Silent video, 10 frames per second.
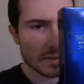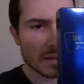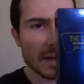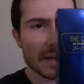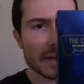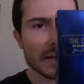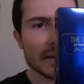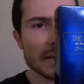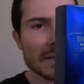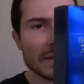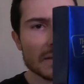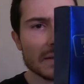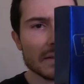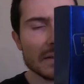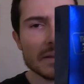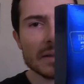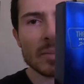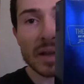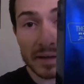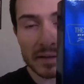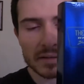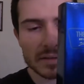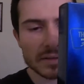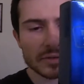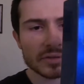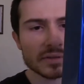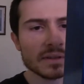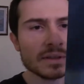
like in the Black Edition.